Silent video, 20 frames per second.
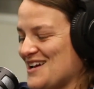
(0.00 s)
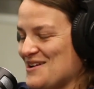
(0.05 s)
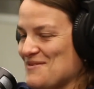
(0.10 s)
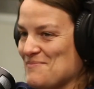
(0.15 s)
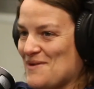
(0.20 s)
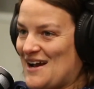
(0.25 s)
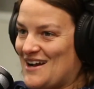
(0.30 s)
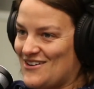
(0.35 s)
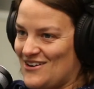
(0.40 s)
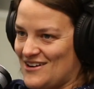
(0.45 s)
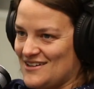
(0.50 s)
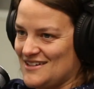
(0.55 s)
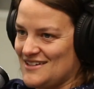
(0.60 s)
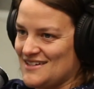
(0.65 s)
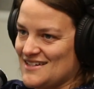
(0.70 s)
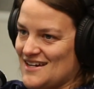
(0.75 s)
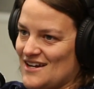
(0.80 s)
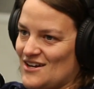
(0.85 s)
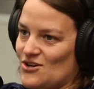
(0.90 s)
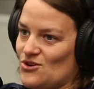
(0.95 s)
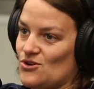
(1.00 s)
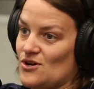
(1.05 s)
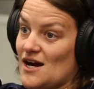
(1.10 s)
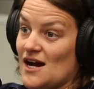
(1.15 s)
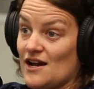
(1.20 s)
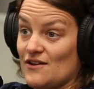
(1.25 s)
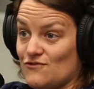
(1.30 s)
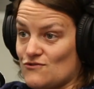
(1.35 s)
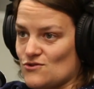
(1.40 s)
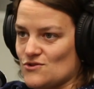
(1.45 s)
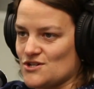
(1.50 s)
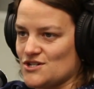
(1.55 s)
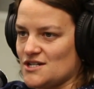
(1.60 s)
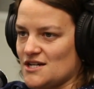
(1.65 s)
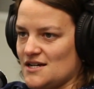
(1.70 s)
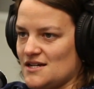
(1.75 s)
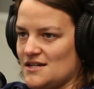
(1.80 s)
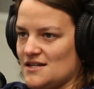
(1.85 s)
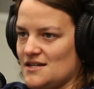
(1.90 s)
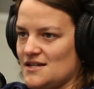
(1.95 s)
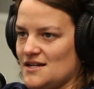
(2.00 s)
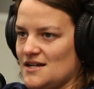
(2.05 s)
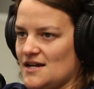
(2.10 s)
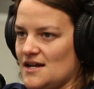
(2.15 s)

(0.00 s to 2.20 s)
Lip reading: on a backgrinding diet or a high forage diet,